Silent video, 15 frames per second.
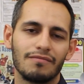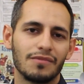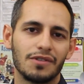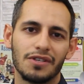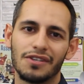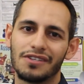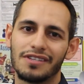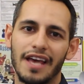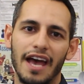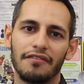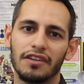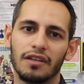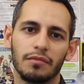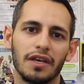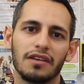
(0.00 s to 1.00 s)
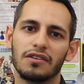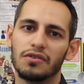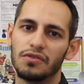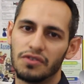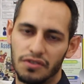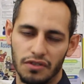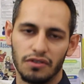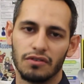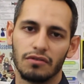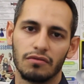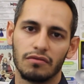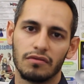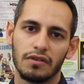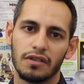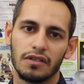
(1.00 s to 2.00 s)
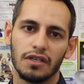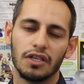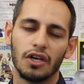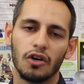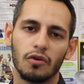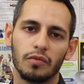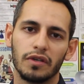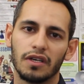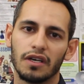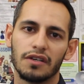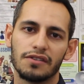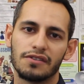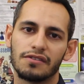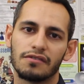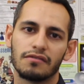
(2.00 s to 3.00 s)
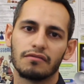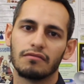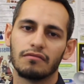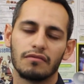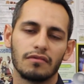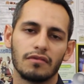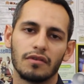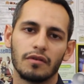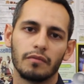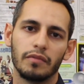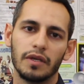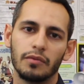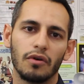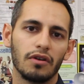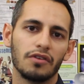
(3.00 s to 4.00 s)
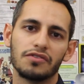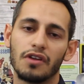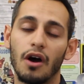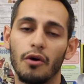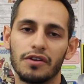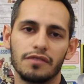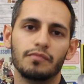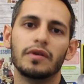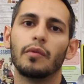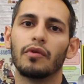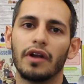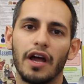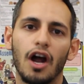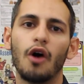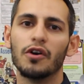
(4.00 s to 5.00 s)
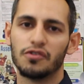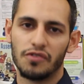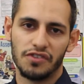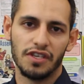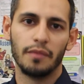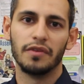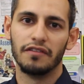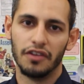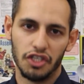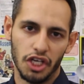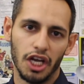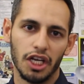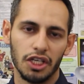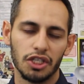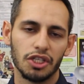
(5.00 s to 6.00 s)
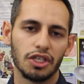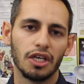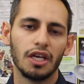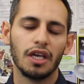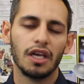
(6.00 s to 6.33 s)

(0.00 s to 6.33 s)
just having them get used to you, because people are not always receptive to change,